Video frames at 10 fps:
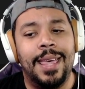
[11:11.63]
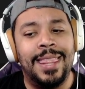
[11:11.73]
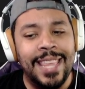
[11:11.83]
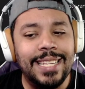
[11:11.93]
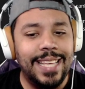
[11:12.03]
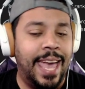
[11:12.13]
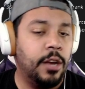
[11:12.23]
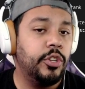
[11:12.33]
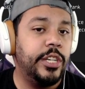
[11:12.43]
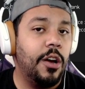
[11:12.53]
this
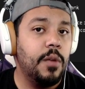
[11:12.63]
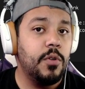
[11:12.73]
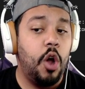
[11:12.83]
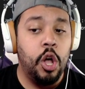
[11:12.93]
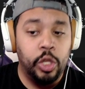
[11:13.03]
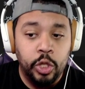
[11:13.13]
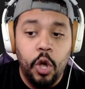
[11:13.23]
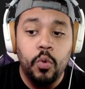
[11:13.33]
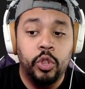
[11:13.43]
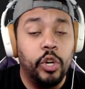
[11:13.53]
energy armor
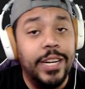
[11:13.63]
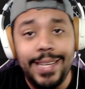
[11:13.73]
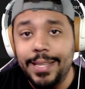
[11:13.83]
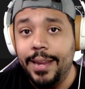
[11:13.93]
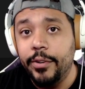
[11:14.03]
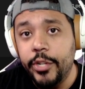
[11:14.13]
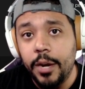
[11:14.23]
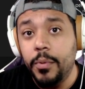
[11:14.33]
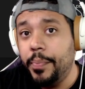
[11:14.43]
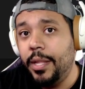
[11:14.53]
alone, 36 energy
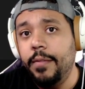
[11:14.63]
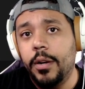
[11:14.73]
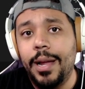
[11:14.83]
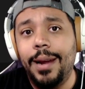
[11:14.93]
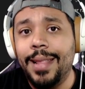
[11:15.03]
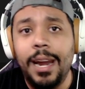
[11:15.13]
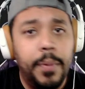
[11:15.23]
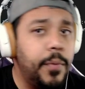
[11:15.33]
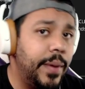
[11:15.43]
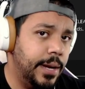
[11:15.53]
armor, believe it or not, a lot of
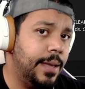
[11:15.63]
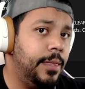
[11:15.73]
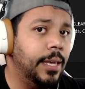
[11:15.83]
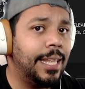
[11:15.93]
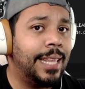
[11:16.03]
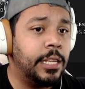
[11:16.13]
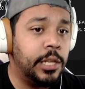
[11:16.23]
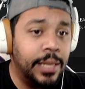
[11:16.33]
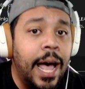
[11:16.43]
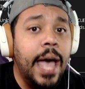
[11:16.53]
people might not think that that's a
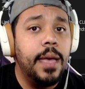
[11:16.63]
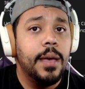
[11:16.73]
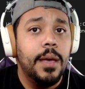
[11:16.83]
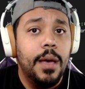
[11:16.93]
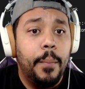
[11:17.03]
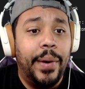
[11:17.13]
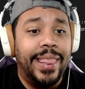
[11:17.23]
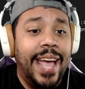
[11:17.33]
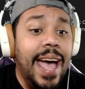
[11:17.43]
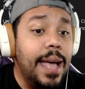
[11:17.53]
lot, but
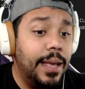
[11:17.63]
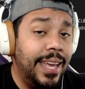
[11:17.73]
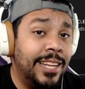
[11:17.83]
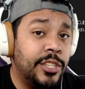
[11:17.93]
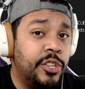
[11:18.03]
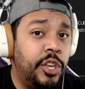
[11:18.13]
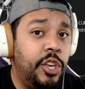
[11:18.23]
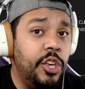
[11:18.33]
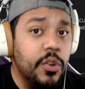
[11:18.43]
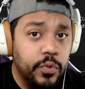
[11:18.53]
that is
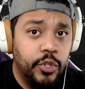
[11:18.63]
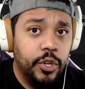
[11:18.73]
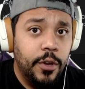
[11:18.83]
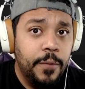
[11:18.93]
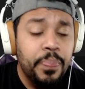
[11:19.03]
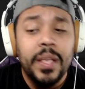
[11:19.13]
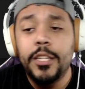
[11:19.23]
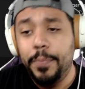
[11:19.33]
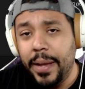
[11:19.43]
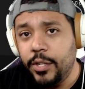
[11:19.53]
huge,
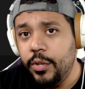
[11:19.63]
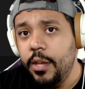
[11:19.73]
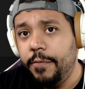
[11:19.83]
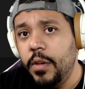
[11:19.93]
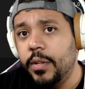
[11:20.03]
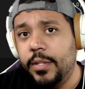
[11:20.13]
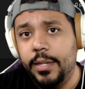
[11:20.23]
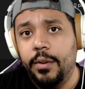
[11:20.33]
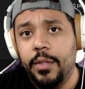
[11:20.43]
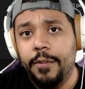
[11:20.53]
especially if you
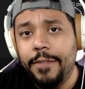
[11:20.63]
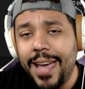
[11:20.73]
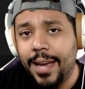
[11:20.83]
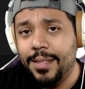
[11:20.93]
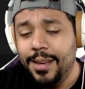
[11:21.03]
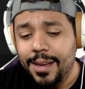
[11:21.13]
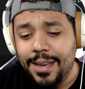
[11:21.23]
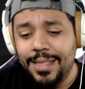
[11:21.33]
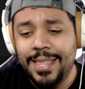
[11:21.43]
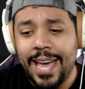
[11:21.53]
consider the fact
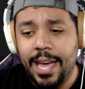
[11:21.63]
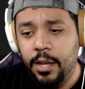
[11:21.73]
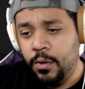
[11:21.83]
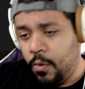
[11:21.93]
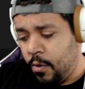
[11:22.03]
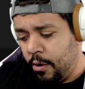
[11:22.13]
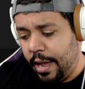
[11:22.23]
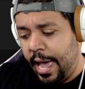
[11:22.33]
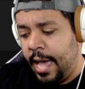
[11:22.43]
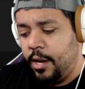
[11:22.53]
that your
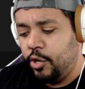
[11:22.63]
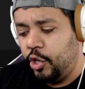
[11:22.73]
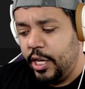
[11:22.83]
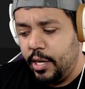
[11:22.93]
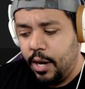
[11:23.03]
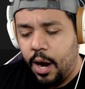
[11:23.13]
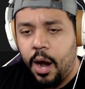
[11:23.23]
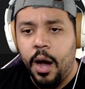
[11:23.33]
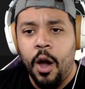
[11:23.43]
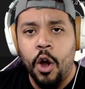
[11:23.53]
energy
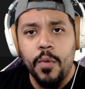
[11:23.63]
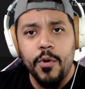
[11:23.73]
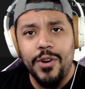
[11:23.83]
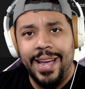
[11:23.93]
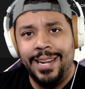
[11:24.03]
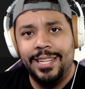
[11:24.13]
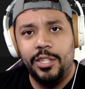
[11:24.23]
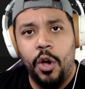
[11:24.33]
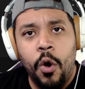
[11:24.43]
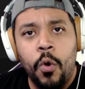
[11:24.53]
armor in its
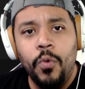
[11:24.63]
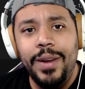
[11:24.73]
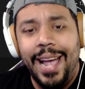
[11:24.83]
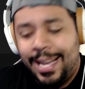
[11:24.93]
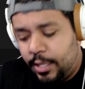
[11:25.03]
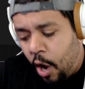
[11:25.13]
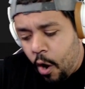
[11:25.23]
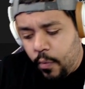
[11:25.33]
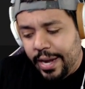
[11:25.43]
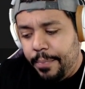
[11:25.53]
own has
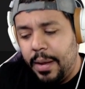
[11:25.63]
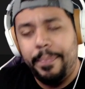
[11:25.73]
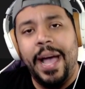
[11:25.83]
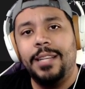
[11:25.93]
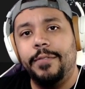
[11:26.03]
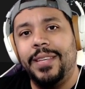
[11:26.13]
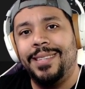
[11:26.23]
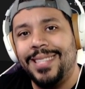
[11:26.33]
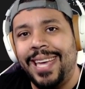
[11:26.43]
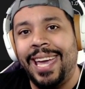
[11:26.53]
already been passively
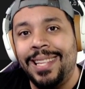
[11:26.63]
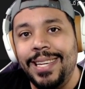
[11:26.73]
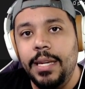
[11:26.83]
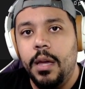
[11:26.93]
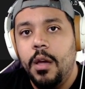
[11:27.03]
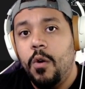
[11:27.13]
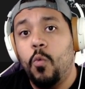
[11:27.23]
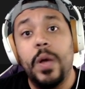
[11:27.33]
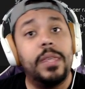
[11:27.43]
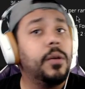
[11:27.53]
scaling
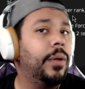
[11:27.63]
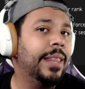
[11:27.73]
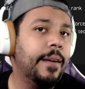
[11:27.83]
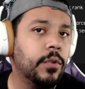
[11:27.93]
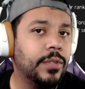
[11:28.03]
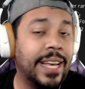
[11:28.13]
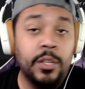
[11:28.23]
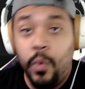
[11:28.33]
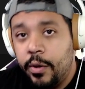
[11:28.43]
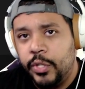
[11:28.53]
with your levels as
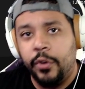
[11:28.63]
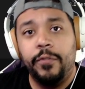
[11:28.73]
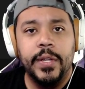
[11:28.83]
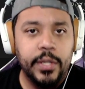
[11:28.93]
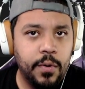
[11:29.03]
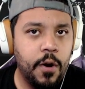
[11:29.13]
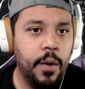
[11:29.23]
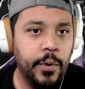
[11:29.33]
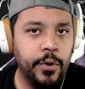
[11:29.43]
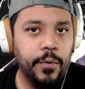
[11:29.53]
well as your physical
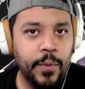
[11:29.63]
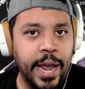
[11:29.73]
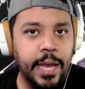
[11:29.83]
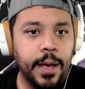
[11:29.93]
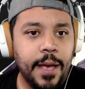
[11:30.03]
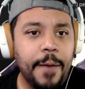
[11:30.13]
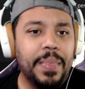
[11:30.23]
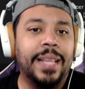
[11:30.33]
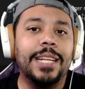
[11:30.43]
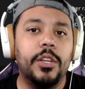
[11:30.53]
armor, right?
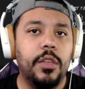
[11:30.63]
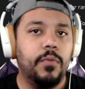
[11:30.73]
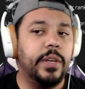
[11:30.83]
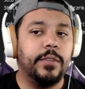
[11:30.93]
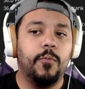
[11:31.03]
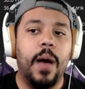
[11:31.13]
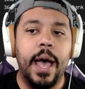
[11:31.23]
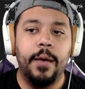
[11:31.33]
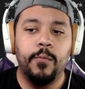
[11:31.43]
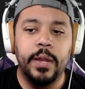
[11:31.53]
And that's another reason
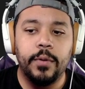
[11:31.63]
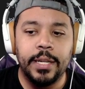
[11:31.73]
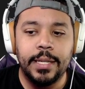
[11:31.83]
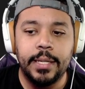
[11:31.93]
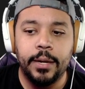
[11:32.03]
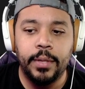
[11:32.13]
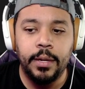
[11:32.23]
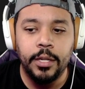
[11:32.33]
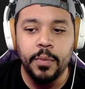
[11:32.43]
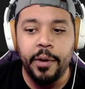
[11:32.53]
why we don't necessarily
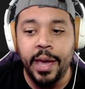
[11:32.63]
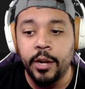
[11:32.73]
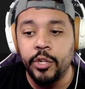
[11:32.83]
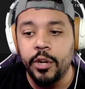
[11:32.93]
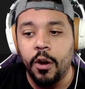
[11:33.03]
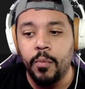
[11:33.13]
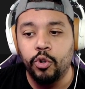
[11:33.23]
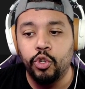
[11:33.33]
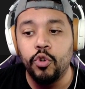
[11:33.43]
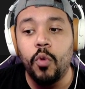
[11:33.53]
need to put energy armor
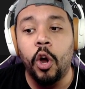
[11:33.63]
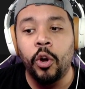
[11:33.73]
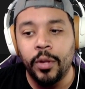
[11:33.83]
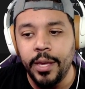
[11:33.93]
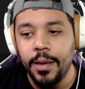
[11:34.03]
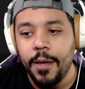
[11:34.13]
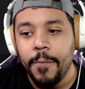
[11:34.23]
too early,